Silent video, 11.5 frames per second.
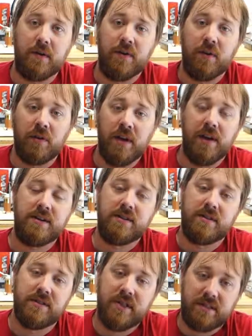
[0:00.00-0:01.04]
of feeler gauges
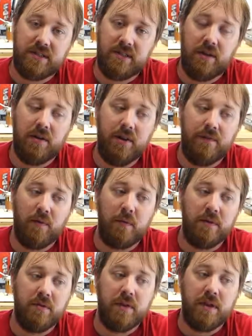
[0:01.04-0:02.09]
is necessary for when
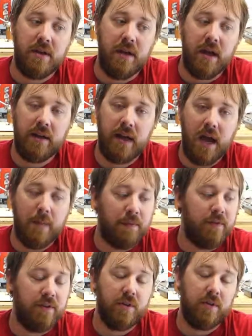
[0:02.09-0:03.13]
we do the end gap.
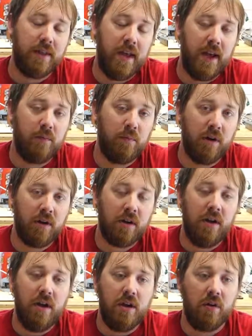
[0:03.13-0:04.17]
If you're doing the head work,
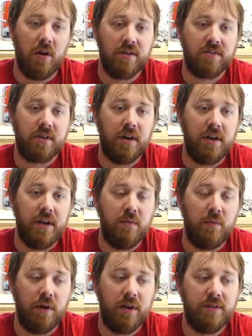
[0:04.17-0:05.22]
you're also going to need
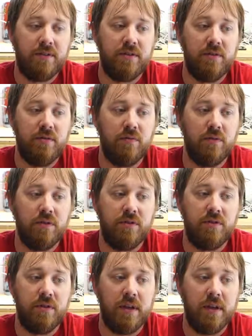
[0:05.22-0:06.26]
one to
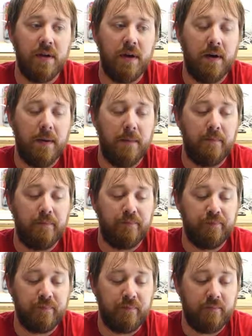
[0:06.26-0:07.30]
do the
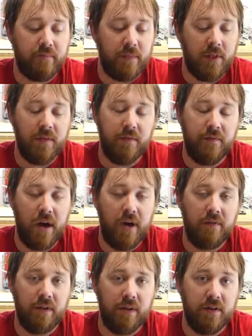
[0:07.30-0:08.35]

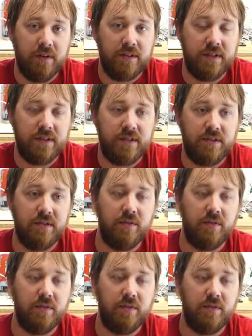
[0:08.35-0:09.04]
valve clearances